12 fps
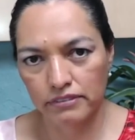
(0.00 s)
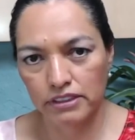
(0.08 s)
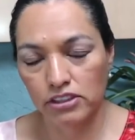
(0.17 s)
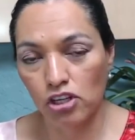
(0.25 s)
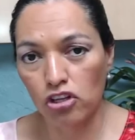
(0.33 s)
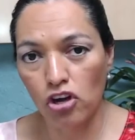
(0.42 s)

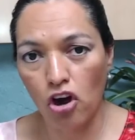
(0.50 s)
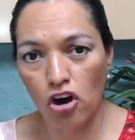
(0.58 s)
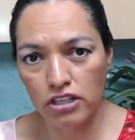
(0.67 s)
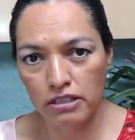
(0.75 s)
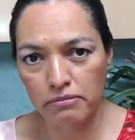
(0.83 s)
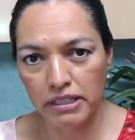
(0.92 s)
Not
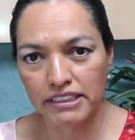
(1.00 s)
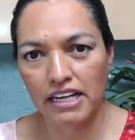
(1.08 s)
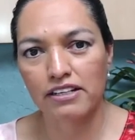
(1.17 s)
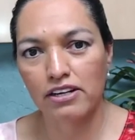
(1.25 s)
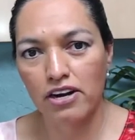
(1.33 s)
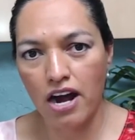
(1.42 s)
hurting myself,
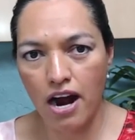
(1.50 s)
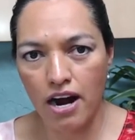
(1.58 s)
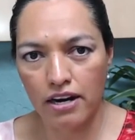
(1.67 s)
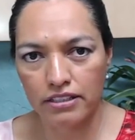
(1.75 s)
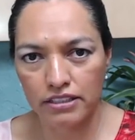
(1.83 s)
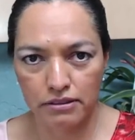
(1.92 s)

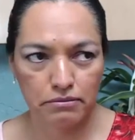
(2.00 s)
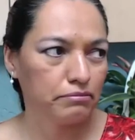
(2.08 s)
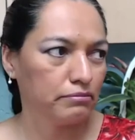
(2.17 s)
hurting.